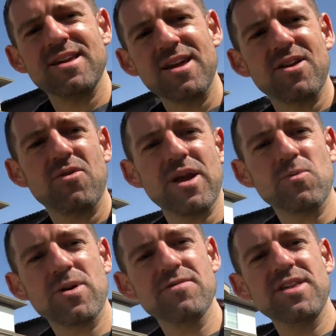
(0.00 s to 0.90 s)
you know,
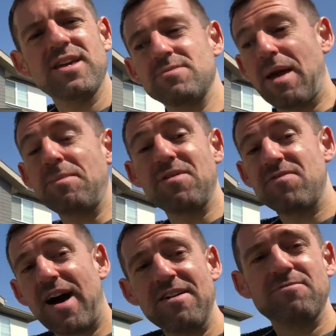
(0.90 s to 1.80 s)
in one of these, maybe
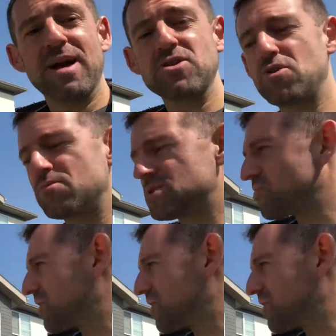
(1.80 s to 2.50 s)
five bedrooms